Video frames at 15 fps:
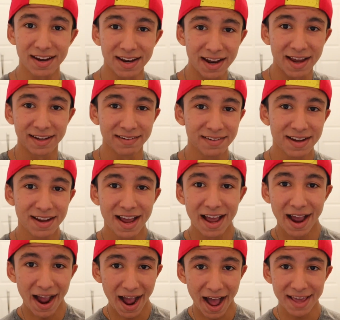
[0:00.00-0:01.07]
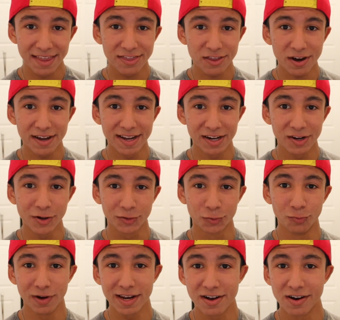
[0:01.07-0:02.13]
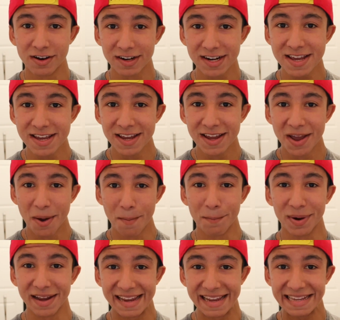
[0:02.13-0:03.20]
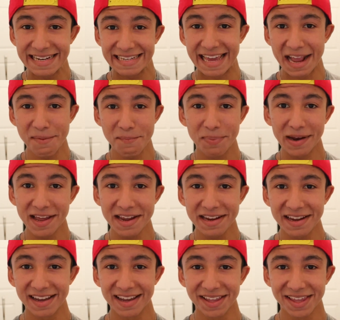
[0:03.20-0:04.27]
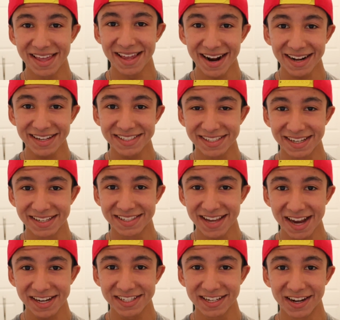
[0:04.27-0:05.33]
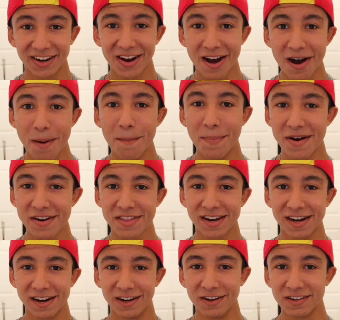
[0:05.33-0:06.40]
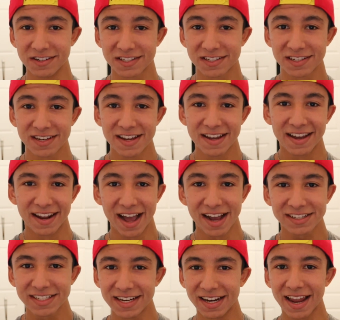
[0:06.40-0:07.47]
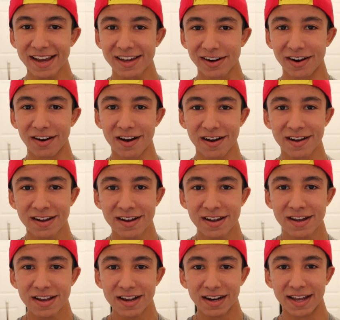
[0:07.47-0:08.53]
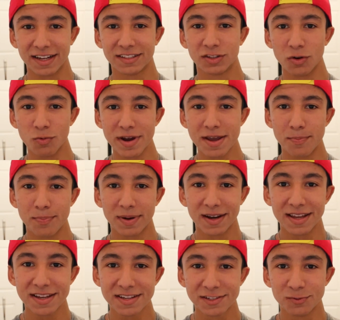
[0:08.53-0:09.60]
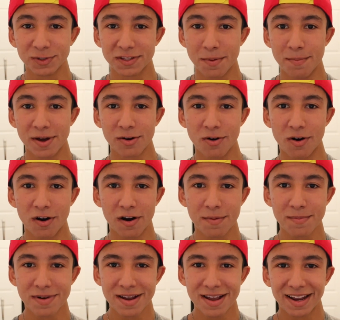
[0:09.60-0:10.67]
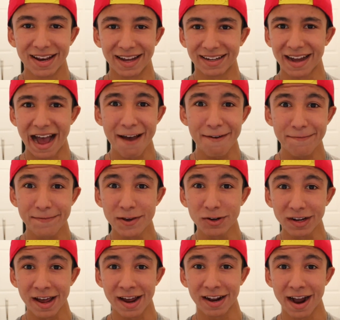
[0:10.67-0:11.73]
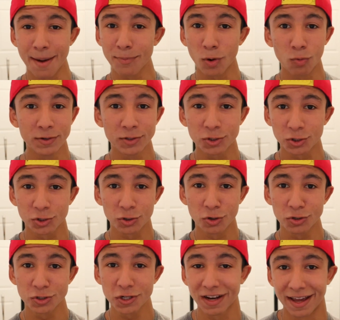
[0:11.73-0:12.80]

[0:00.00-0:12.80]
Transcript: like, I thought it looked really ugly, but in gameplay, it's actually a lot better than it looks, and I actually like it a lot. Like the way it plays with the metal arm, like I feel like I'm the Winter Soldier,